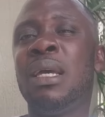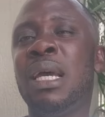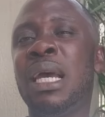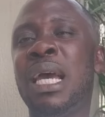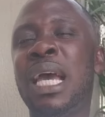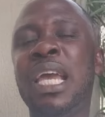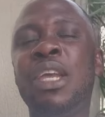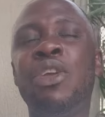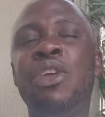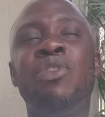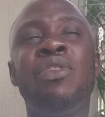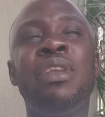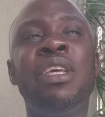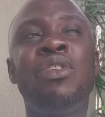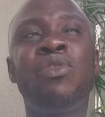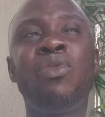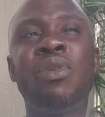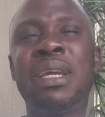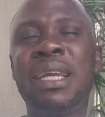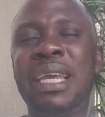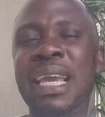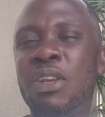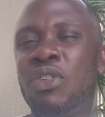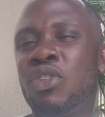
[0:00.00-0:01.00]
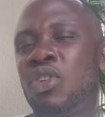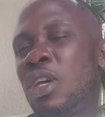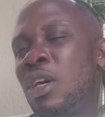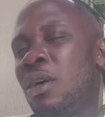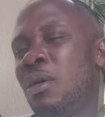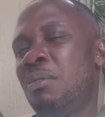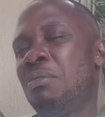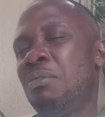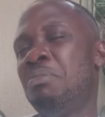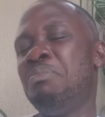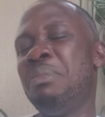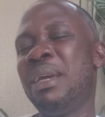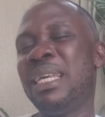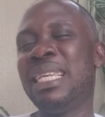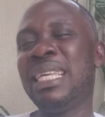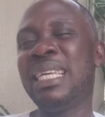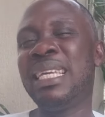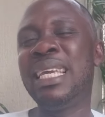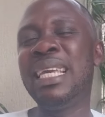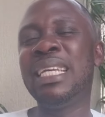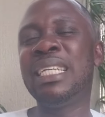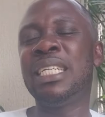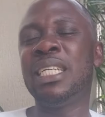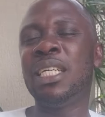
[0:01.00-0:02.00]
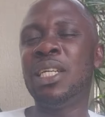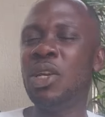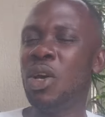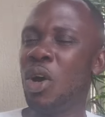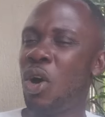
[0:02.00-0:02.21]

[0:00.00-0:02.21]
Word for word: uh, you need to get some medication